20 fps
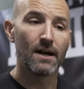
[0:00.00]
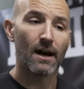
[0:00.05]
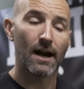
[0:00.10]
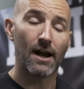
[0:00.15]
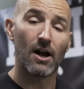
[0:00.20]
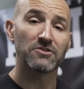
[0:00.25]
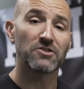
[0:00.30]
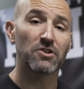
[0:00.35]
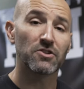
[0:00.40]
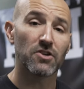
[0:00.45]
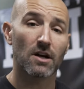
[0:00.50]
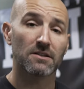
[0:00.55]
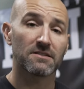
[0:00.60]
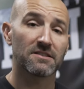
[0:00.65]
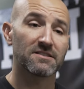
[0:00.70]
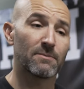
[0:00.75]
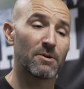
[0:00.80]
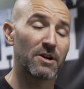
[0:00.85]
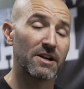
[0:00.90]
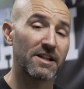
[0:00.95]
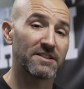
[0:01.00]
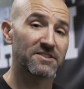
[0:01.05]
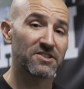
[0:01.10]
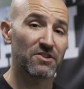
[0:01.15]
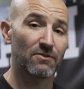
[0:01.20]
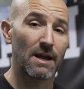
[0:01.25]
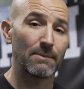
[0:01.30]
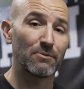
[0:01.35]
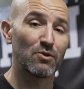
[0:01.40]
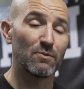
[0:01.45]
I also talked to someone on
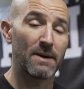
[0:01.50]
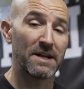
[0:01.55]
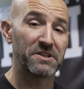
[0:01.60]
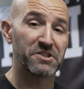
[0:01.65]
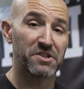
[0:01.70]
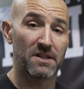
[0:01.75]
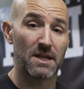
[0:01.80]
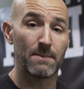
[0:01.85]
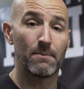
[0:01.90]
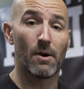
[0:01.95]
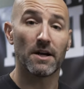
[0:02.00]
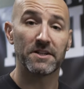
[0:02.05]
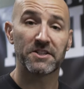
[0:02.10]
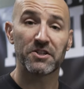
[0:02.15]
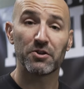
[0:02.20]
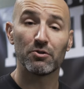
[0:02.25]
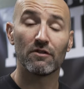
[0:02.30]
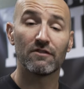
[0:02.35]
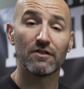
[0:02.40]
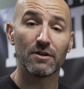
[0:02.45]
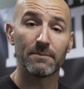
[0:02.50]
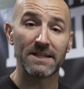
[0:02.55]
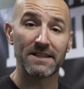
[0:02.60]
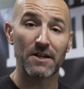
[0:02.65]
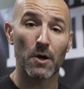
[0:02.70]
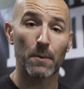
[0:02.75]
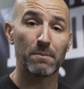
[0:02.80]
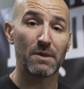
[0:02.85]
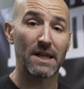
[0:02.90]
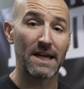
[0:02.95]
Instagram who mentioned they bought two of them and
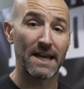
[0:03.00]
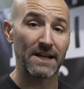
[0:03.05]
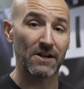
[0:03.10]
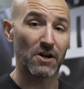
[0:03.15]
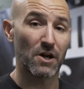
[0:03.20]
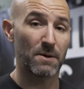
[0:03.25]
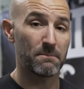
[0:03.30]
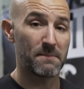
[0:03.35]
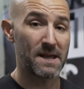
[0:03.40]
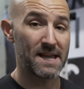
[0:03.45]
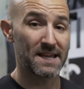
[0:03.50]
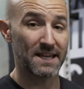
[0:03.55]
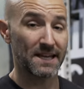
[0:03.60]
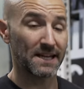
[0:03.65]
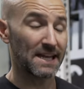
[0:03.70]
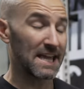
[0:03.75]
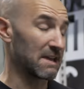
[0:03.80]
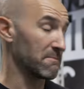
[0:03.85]
they're planning on making